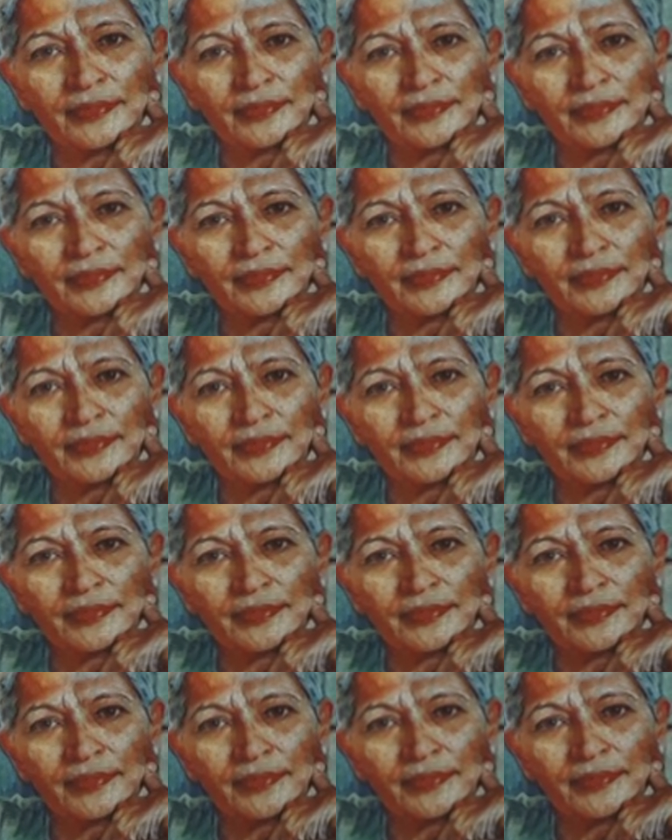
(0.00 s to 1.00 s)

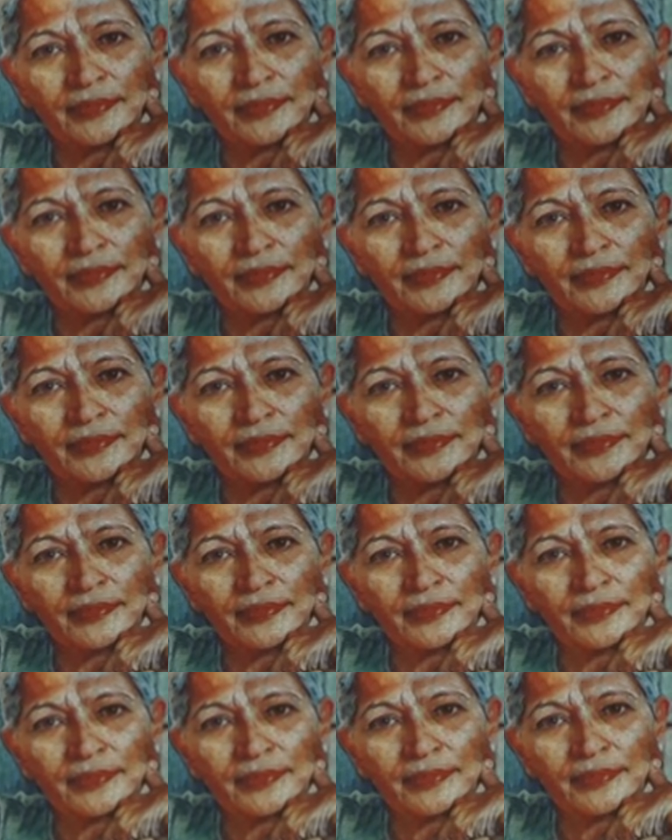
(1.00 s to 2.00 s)

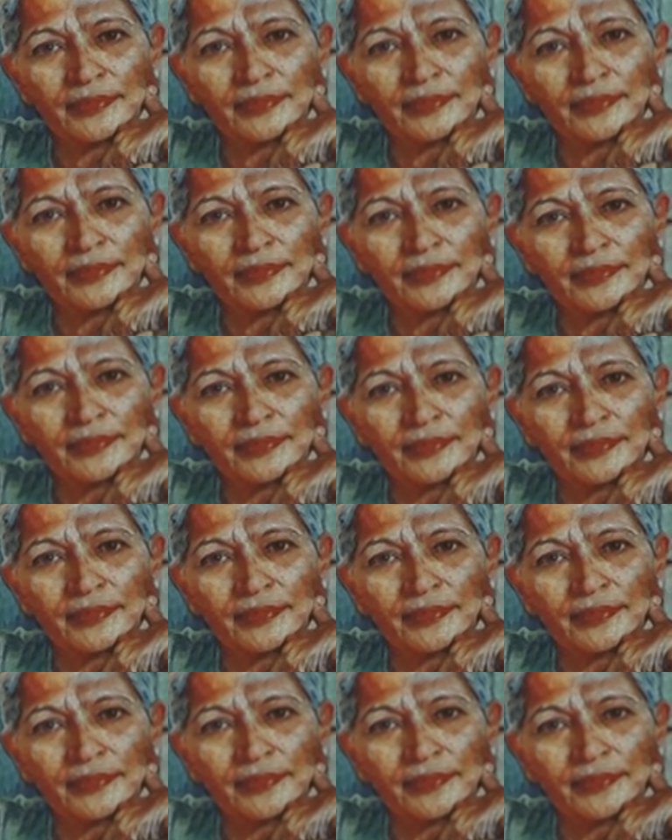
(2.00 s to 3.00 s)

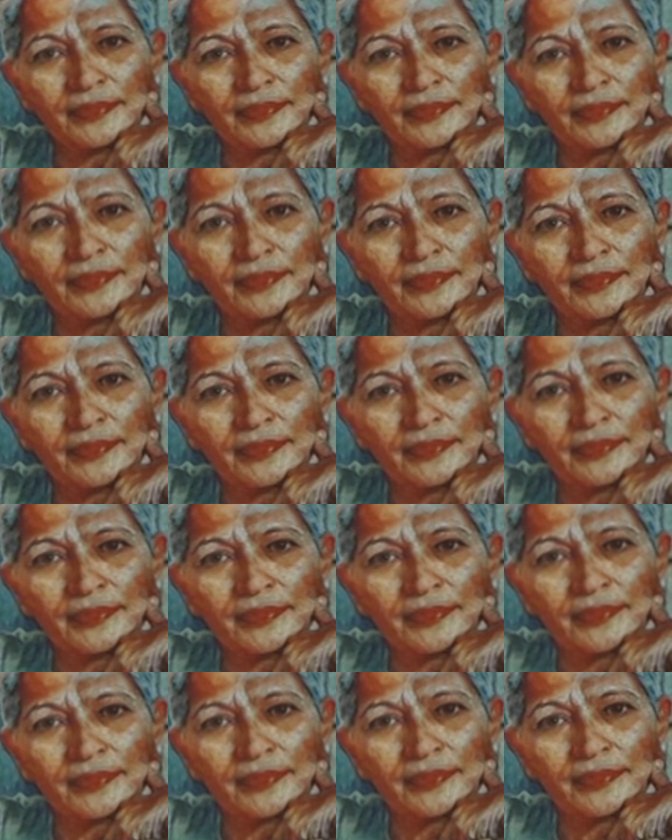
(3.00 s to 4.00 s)

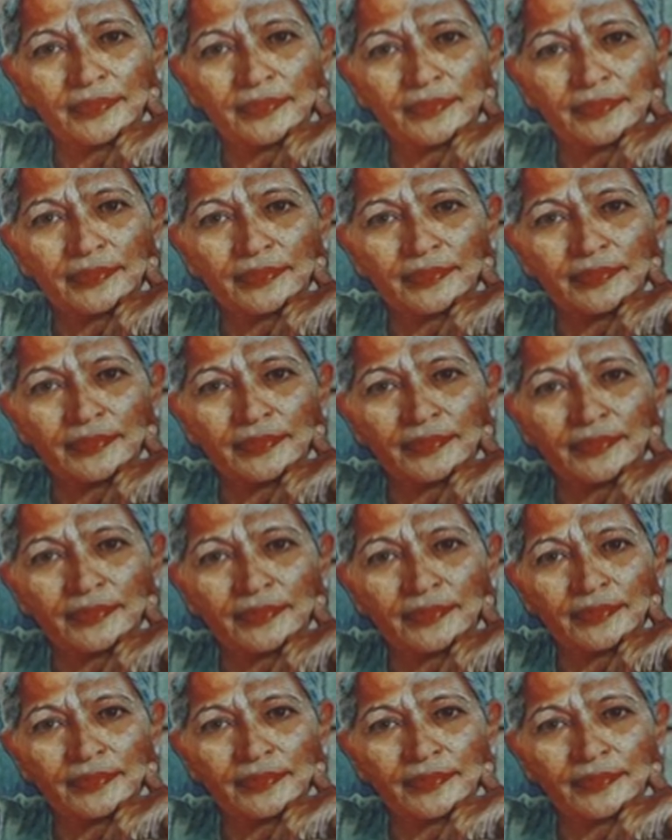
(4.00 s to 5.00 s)

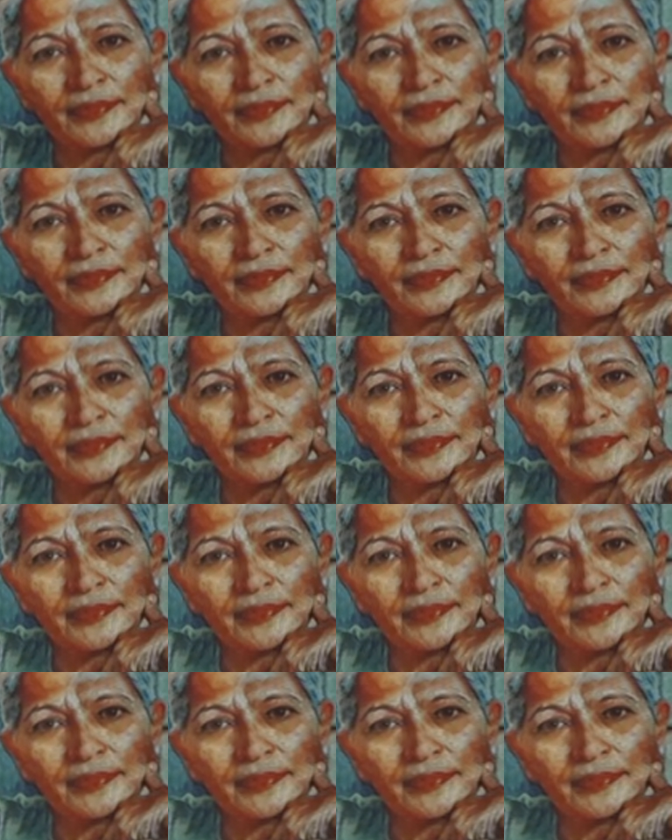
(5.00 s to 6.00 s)

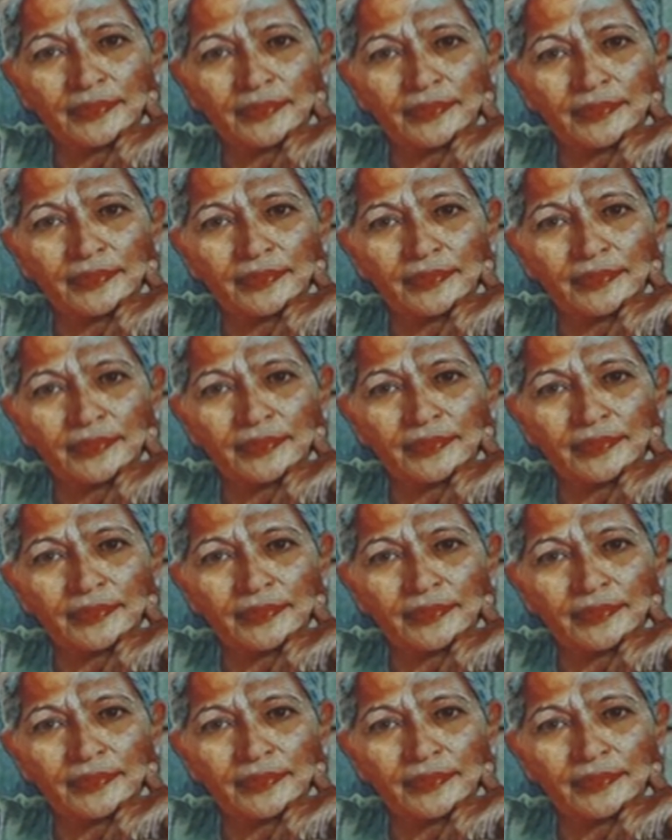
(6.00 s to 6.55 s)
The person shown says nothing.